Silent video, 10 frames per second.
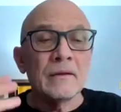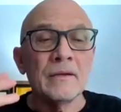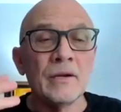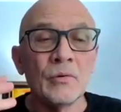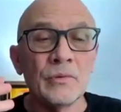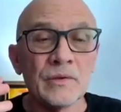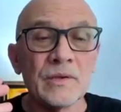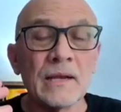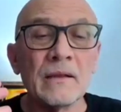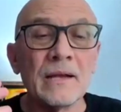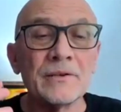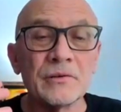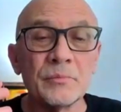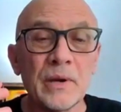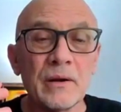the
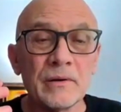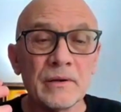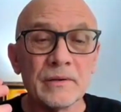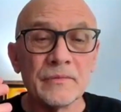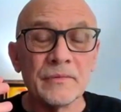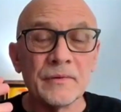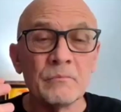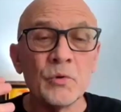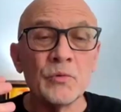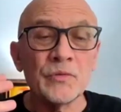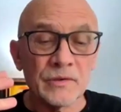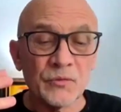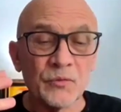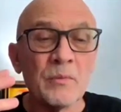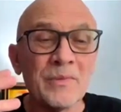psychological imperative moves us
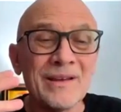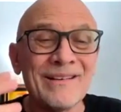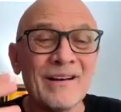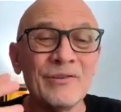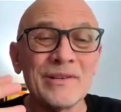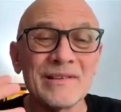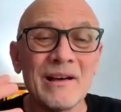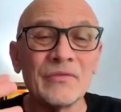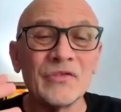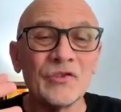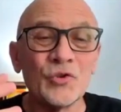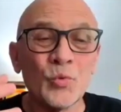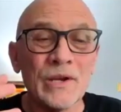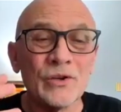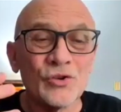from an unresolved
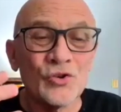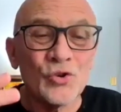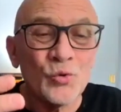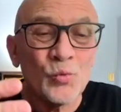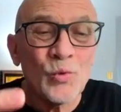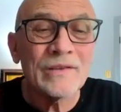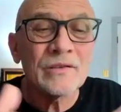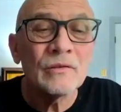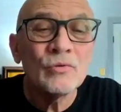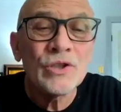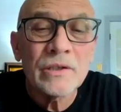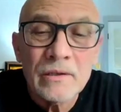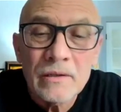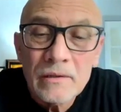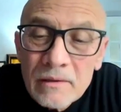situation to
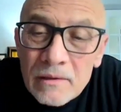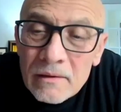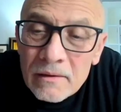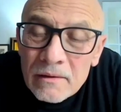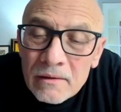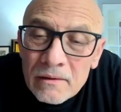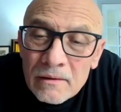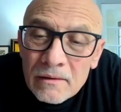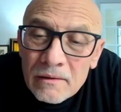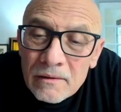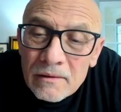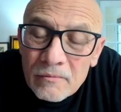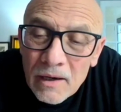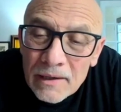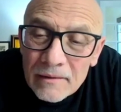resolution,
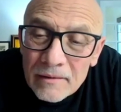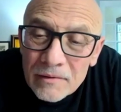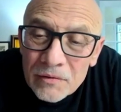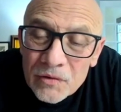right? To